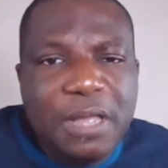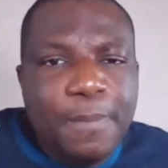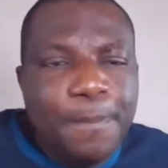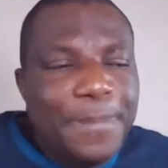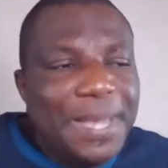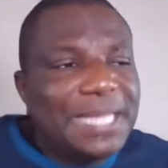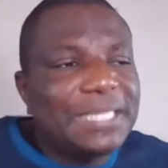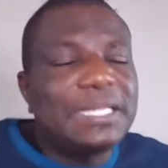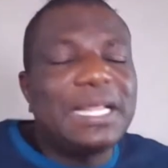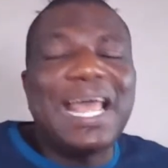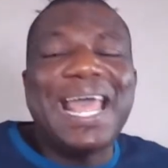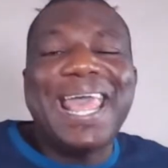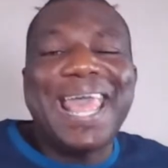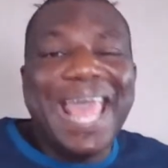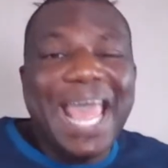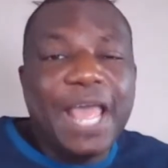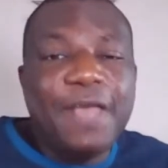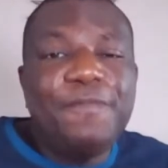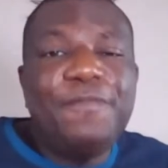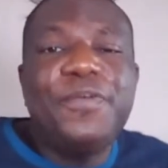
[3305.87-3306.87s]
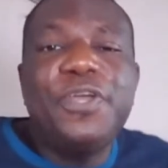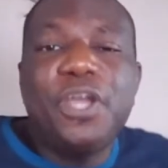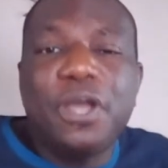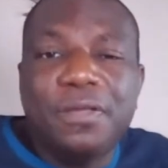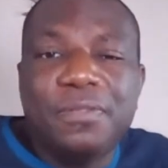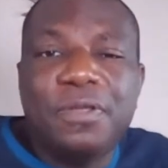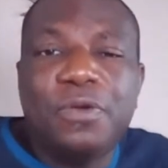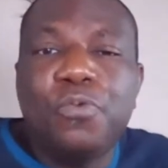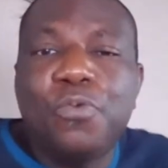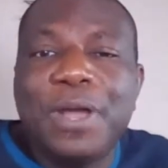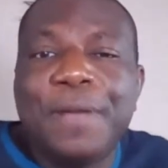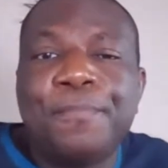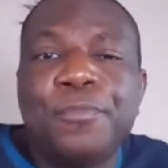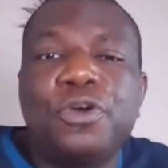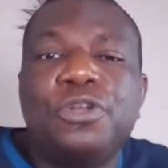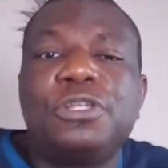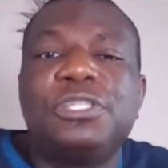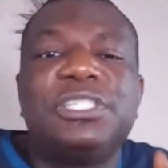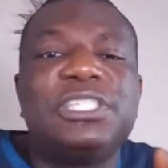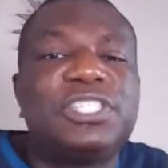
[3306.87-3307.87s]
but every other way I'm
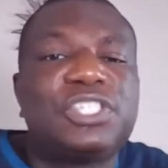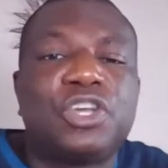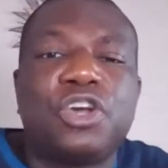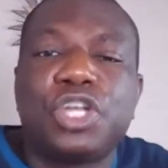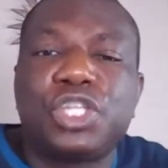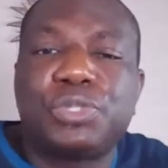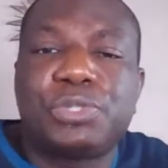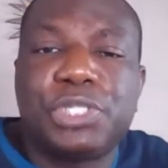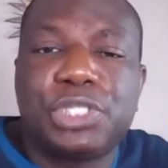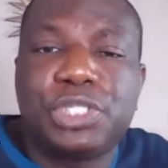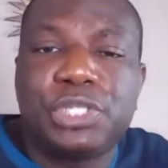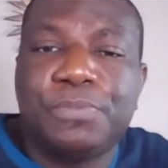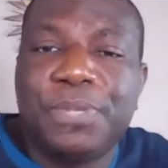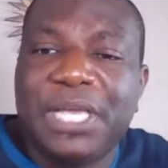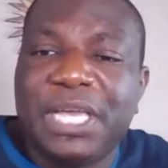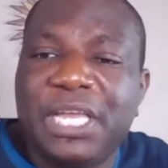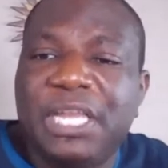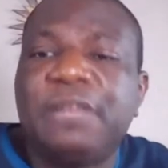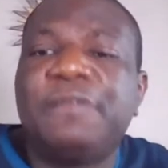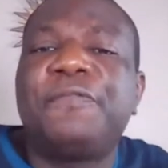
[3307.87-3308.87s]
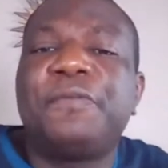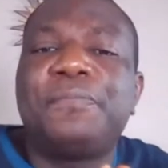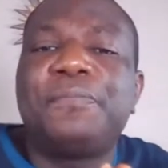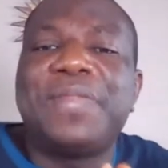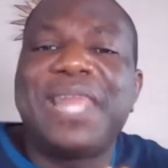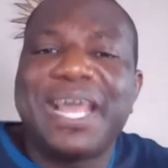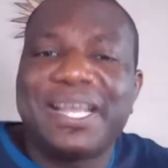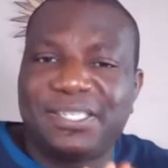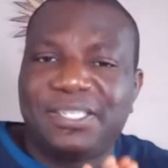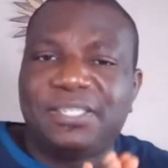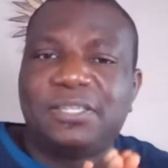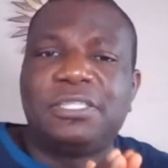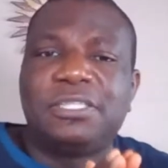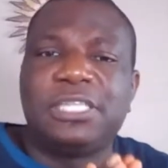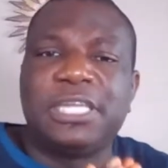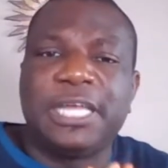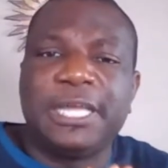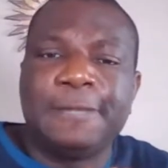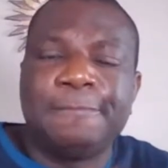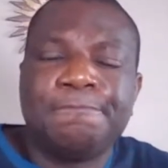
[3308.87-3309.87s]
going to discuss with you beginning from next
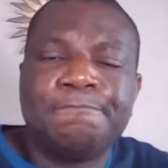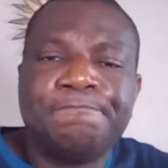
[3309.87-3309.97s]
Sunday